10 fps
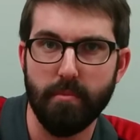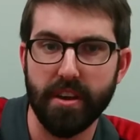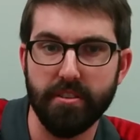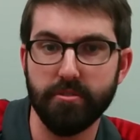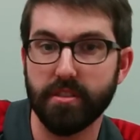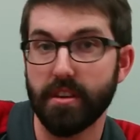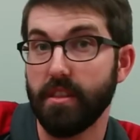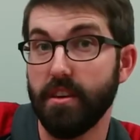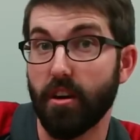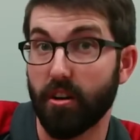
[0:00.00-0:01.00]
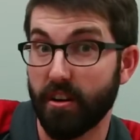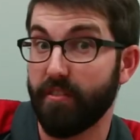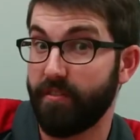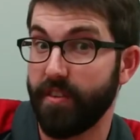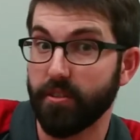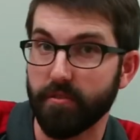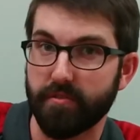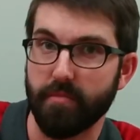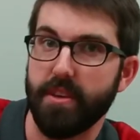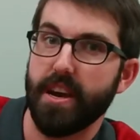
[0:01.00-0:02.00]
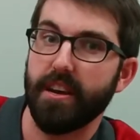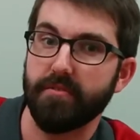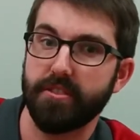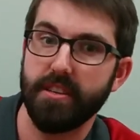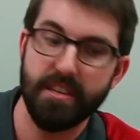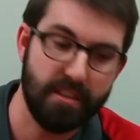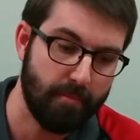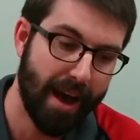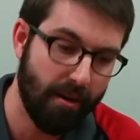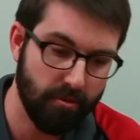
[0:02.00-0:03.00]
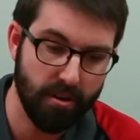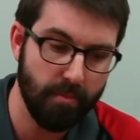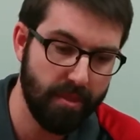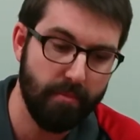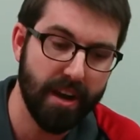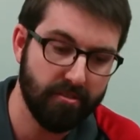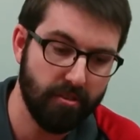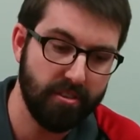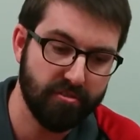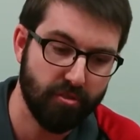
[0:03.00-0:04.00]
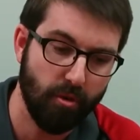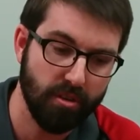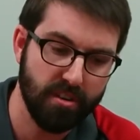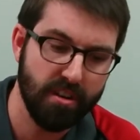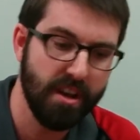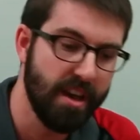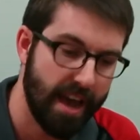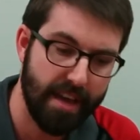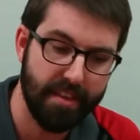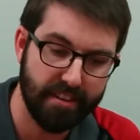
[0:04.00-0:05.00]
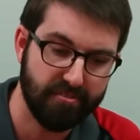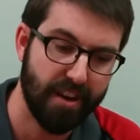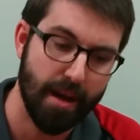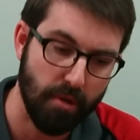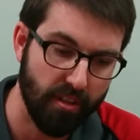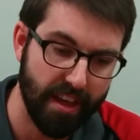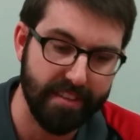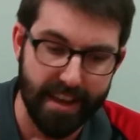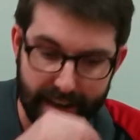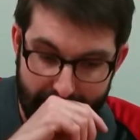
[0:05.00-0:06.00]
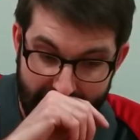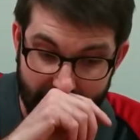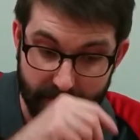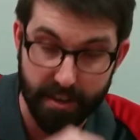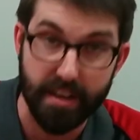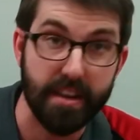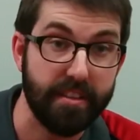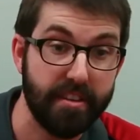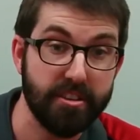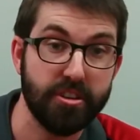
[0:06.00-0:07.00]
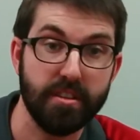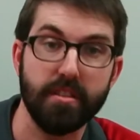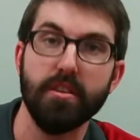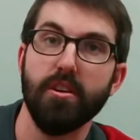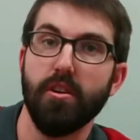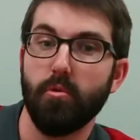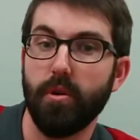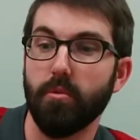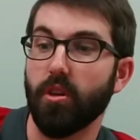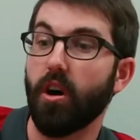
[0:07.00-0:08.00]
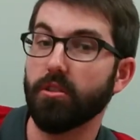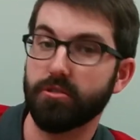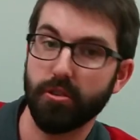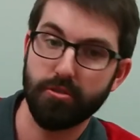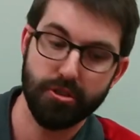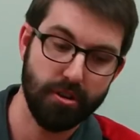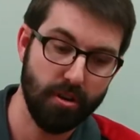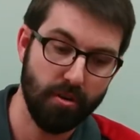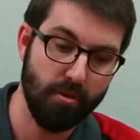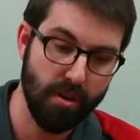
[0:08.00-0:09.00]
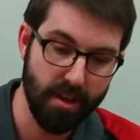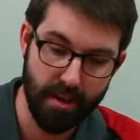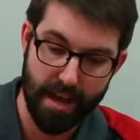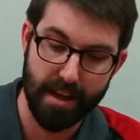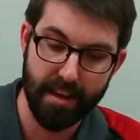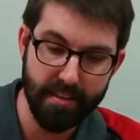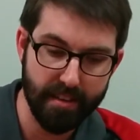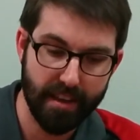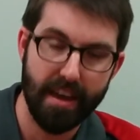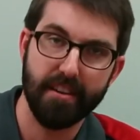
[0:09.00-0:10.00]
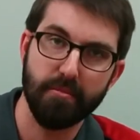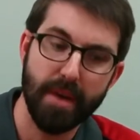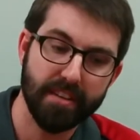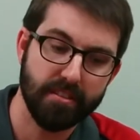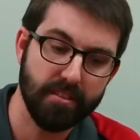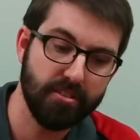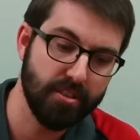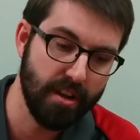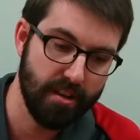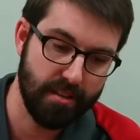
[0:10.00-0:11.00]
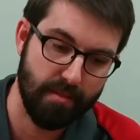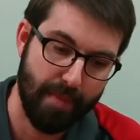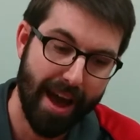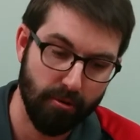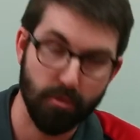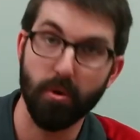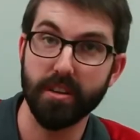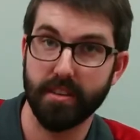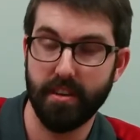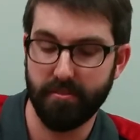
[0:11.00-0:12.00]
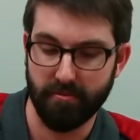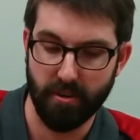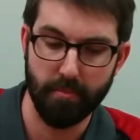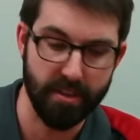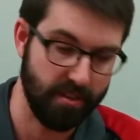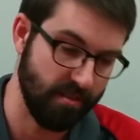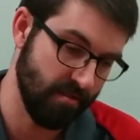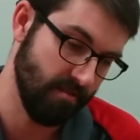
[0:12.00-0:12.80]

by using the RF field from the NFC to power up the microcontroller and then grab all that data out of it. In addition, we will also show an indicator message that power was interrupted.